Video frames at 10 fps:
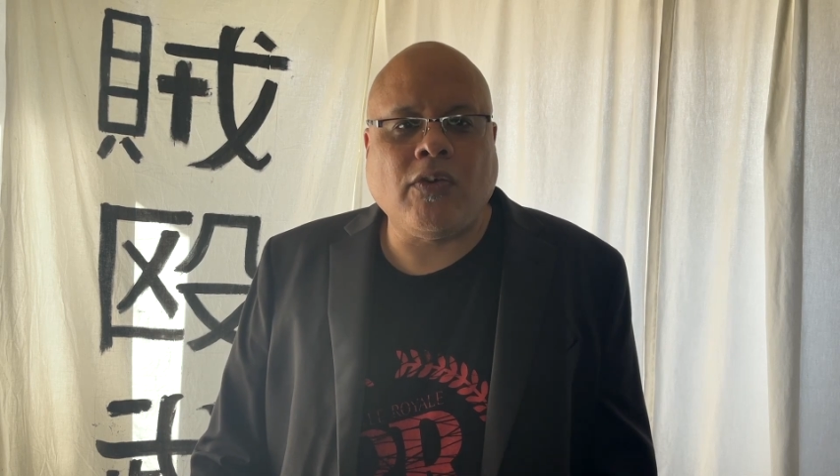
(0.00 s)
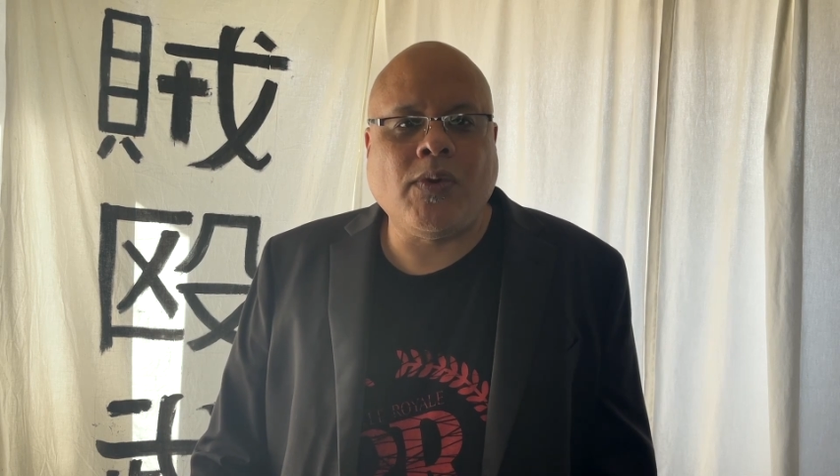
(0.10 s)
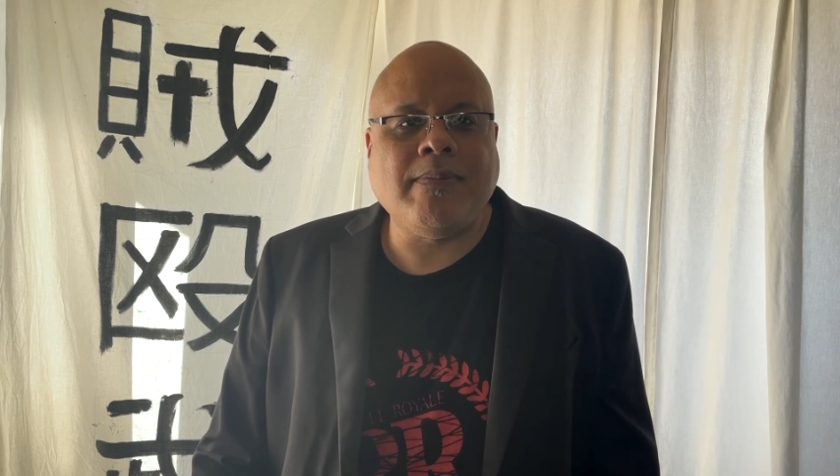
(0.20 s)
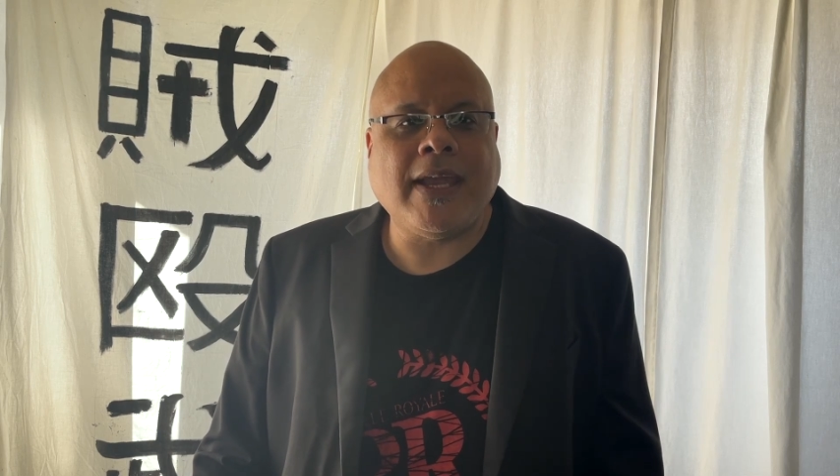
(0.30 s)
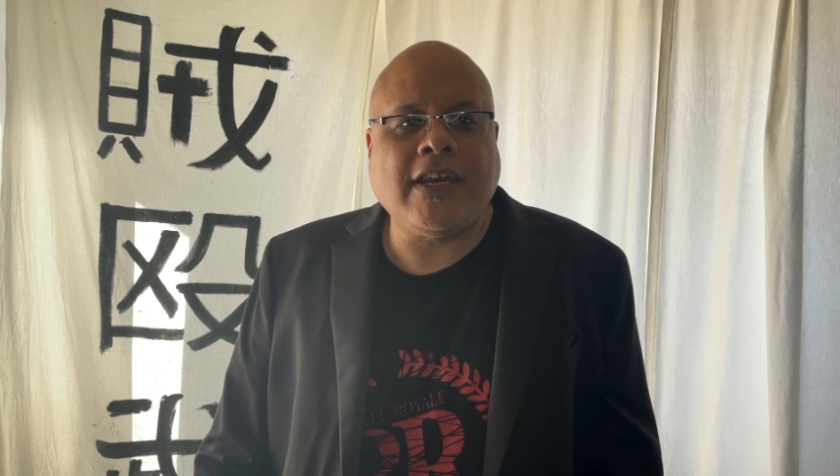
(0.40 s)

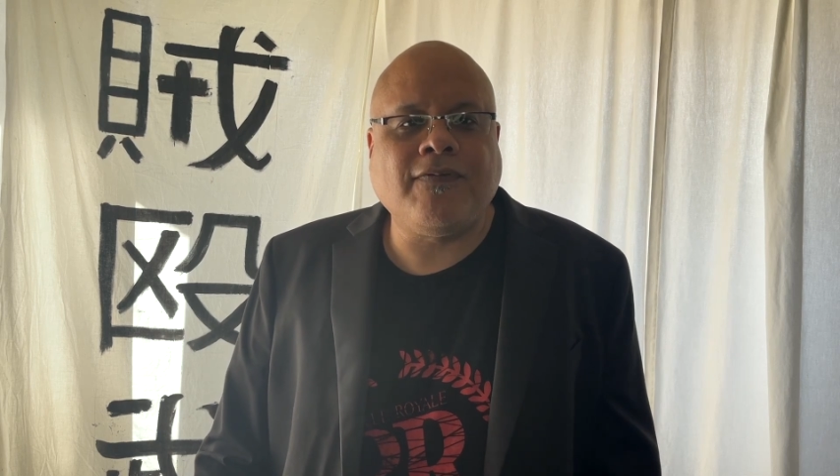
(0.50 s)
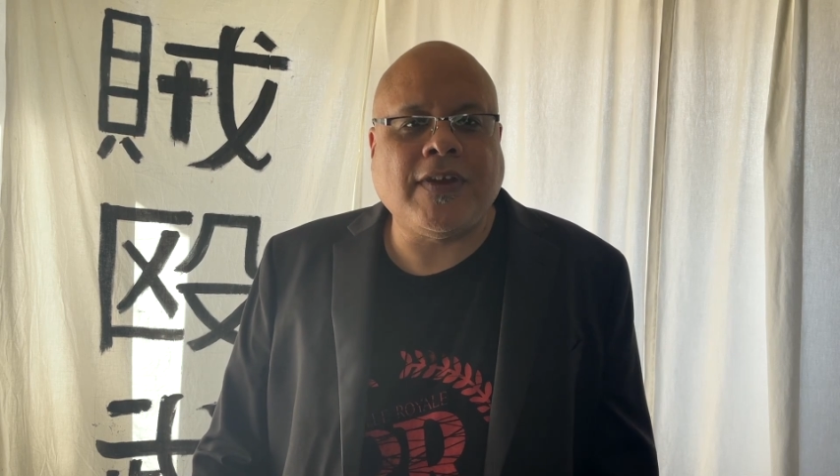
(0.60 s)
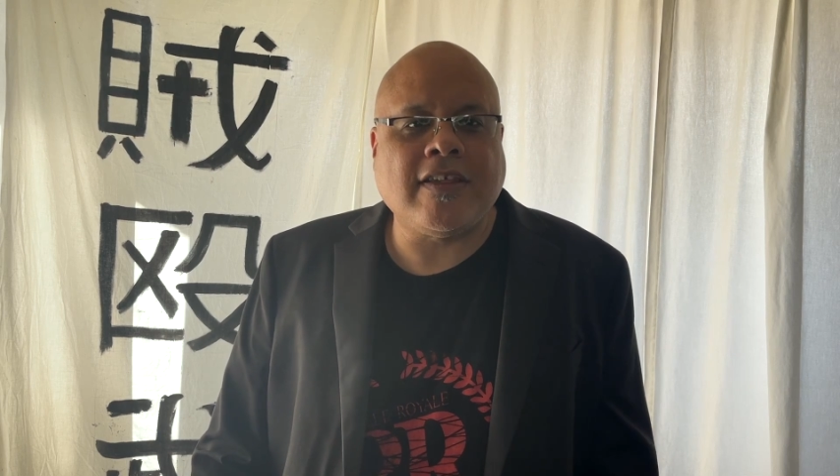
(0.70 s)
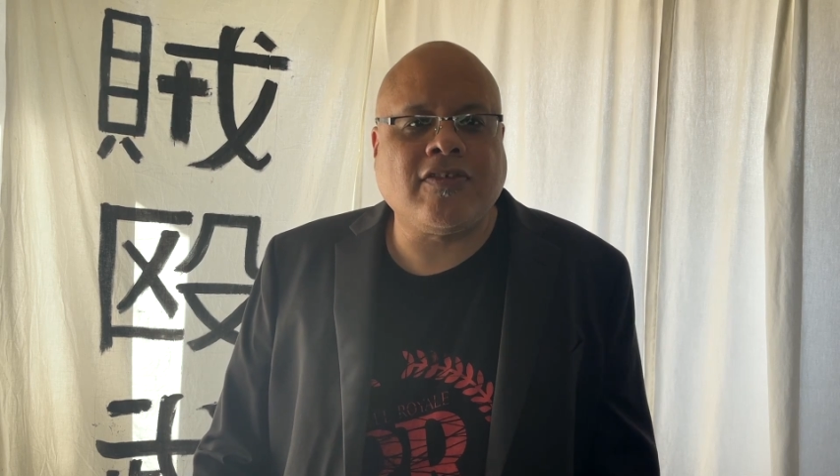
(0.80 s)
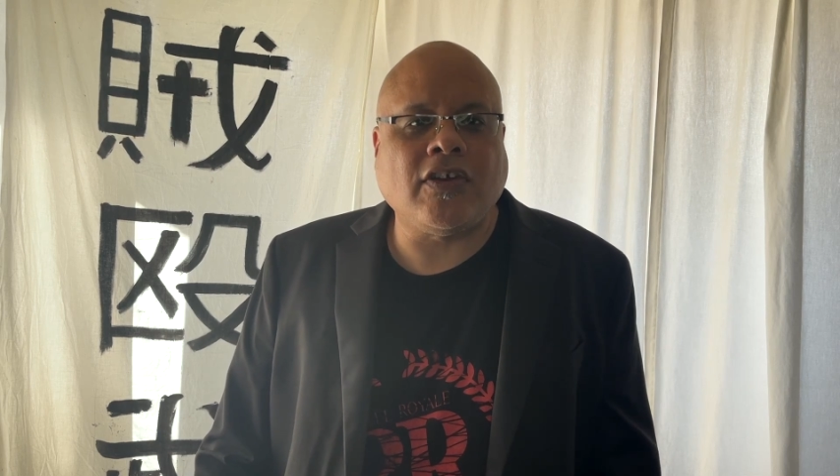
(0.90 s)
we
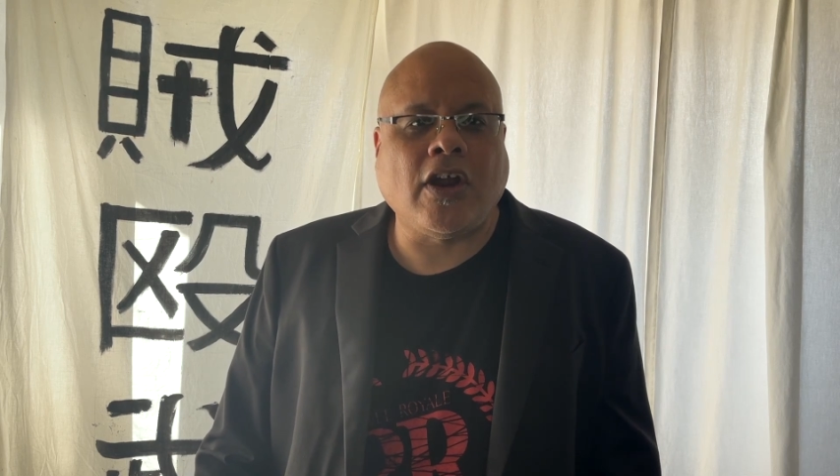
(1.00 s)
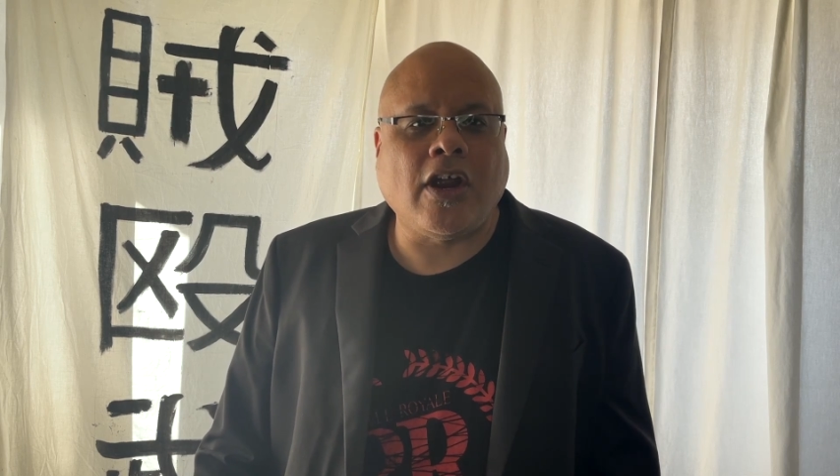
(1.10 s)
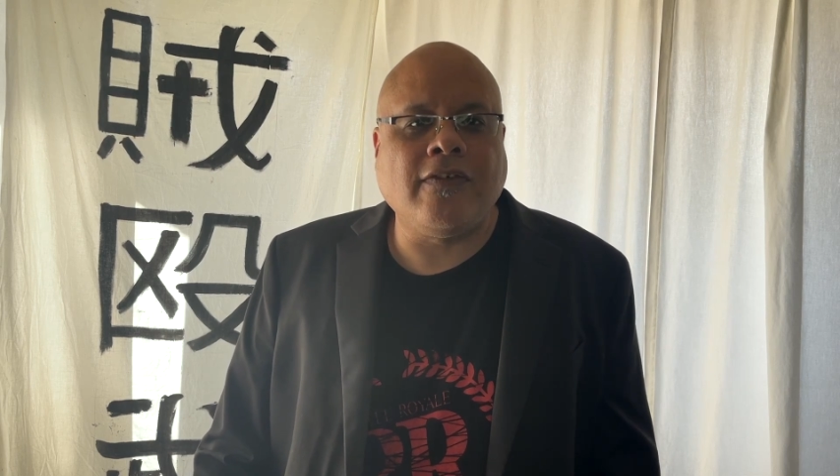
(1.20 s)
manifest our